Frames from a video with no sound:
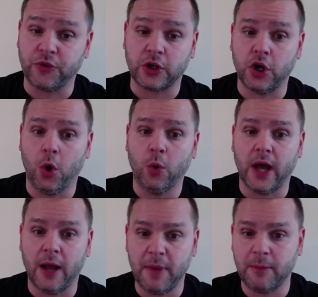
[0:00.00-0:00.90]

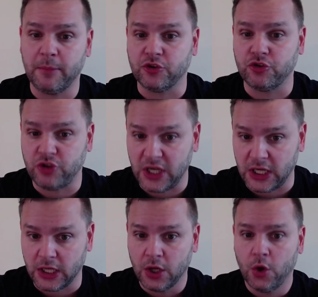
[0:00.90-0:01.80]
Dakota, Amendment
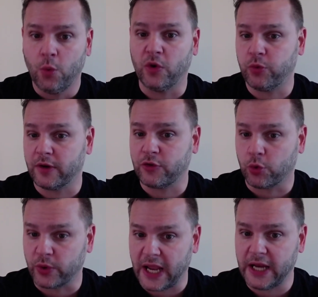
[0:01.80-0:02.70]
G, which would have
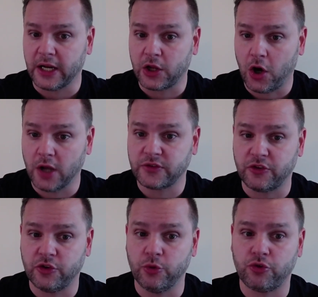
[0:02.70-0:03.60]
created a
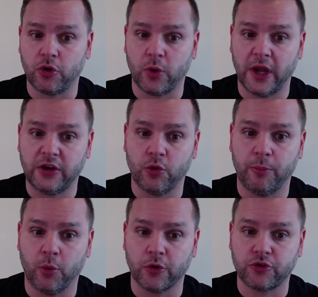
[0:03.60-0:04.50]
constitutional right to
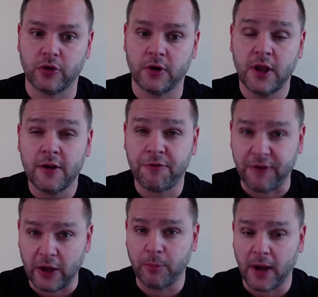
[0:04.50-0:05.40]
abortion,
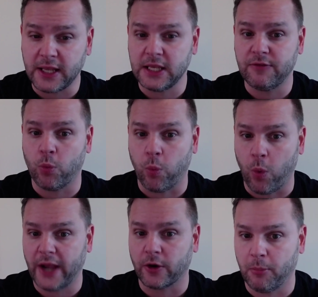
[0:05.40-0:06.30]
failed by even
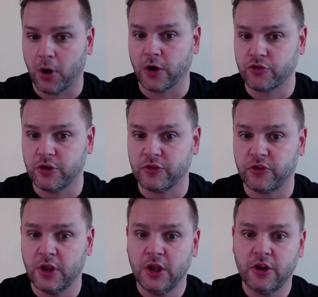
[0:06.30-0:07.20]
wider
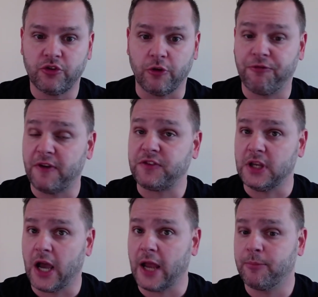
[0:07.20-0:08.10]
margins. So
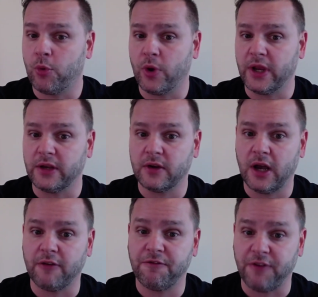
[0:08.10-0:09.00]

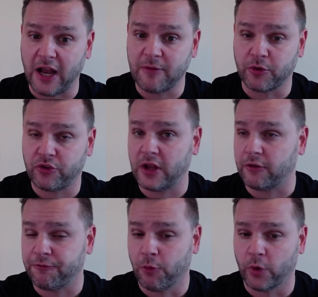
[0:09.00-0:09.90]
59.5%
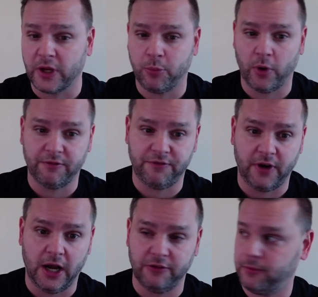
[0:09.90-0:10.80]
to
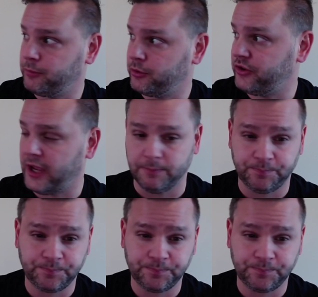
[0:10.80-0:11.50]
40.5%.